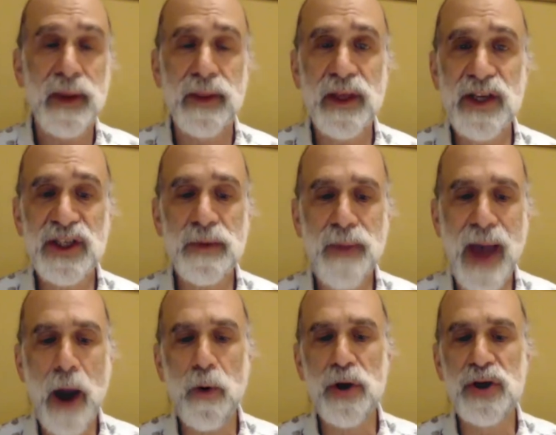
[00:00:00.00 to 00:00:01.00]
The
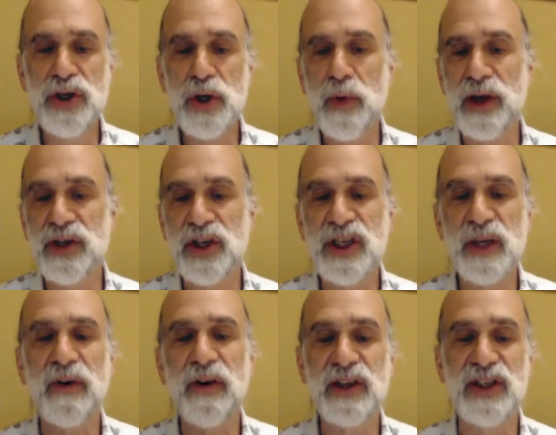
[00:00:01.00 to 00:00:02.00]
disempowered do it to
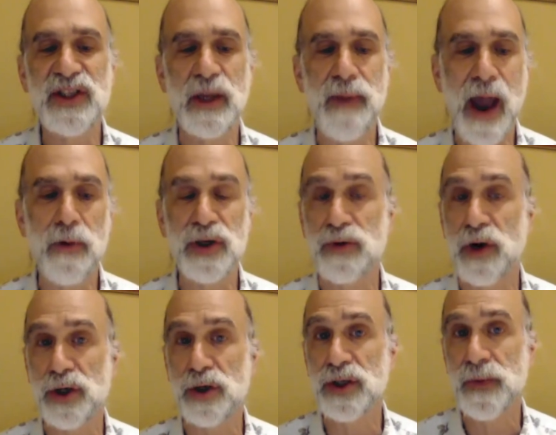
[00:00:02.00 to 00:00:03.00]
subvert existing power
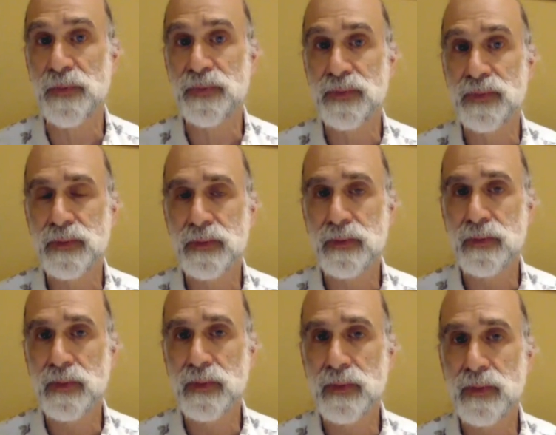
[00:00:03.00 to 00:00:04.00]
structures,
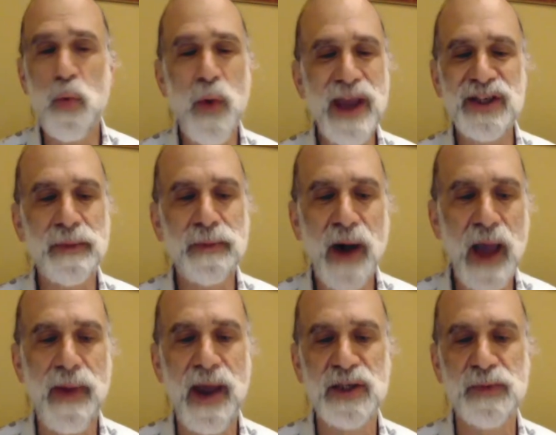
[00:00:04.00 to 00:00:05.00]
the ways to
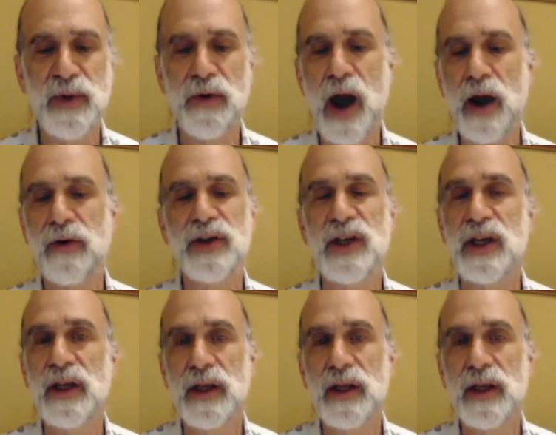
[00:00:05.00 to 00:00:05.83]
bypass bureaucracy.